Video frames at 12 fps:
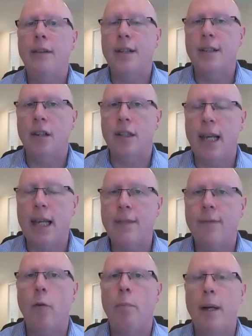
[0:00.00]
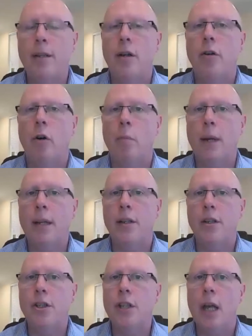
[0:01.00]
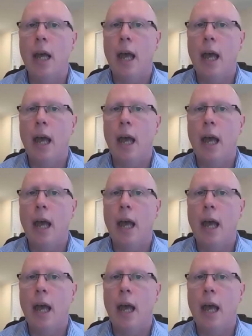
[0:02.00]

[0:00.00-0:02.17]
successful bidder or bidders,